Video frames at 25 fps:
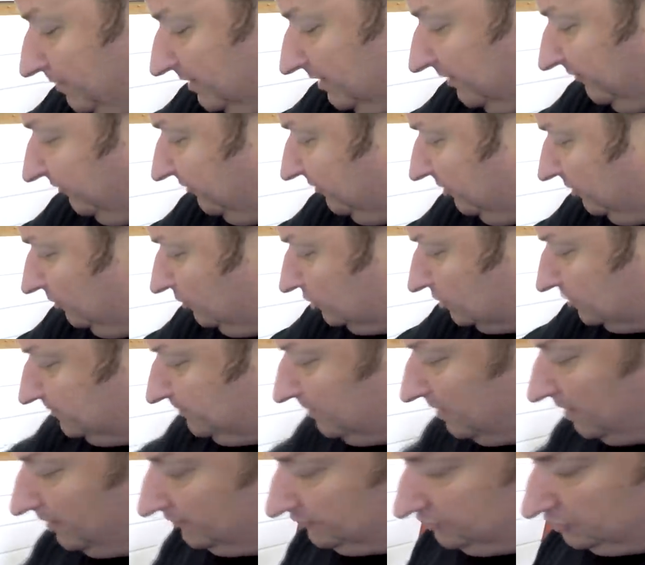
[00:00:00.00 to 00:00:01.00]
be the fuse.
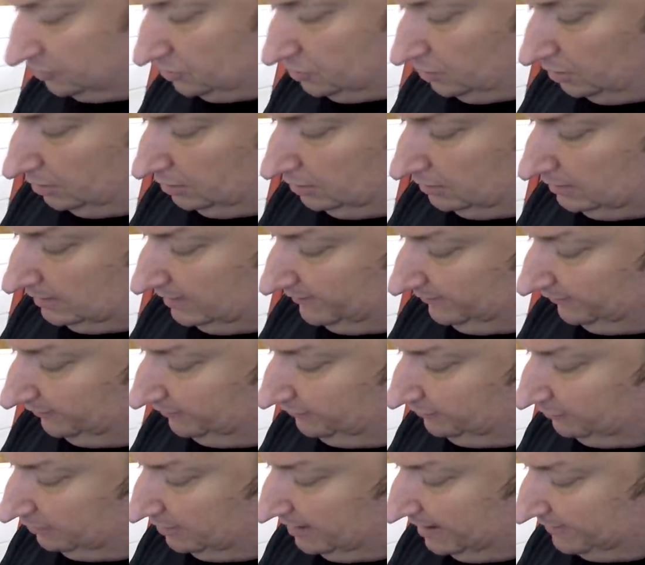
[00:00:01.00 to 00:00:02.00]
But I've just got another
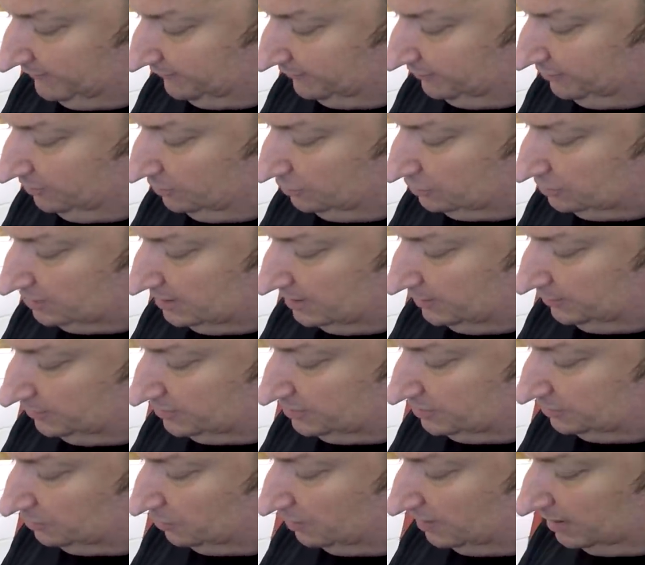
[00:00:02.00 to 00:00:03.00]
3 amp fuse here,
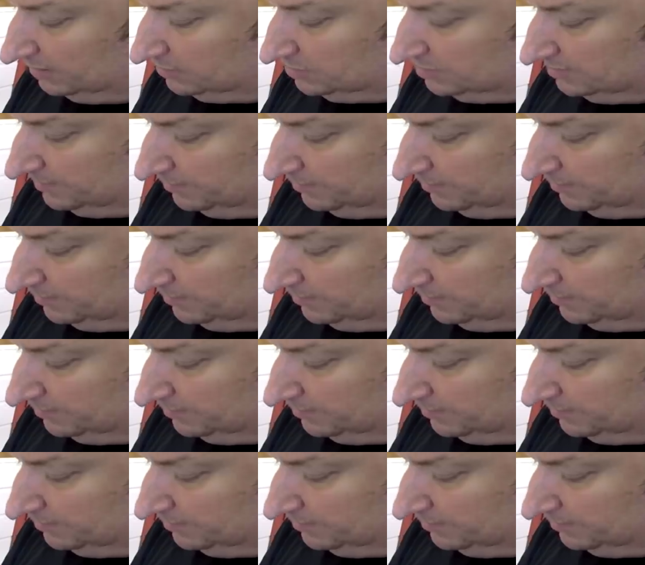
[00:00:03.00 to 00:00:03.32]
which is what goes in